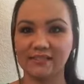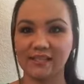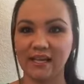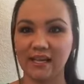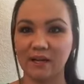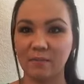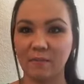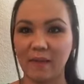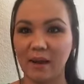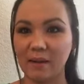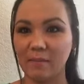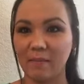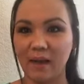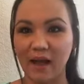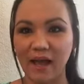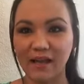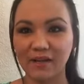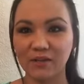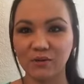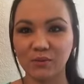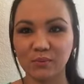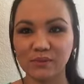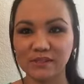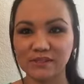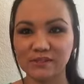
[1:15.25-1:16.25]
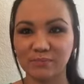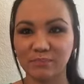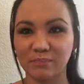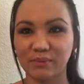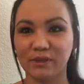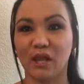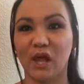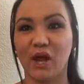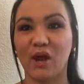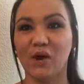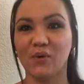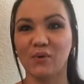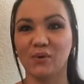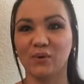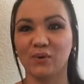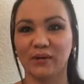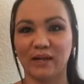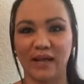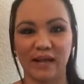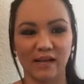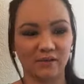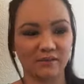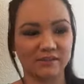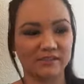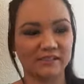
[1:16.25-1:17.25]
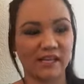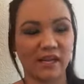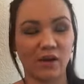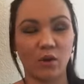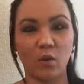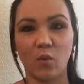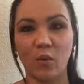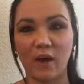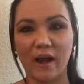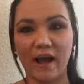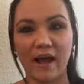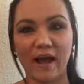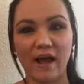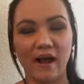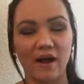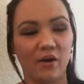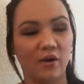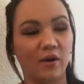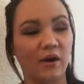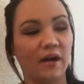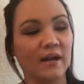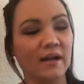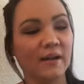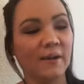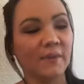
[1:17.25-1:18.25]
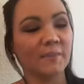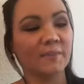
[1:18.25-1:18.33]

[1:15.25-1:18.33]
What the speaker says: Like, my mind was blown. I was like, wow.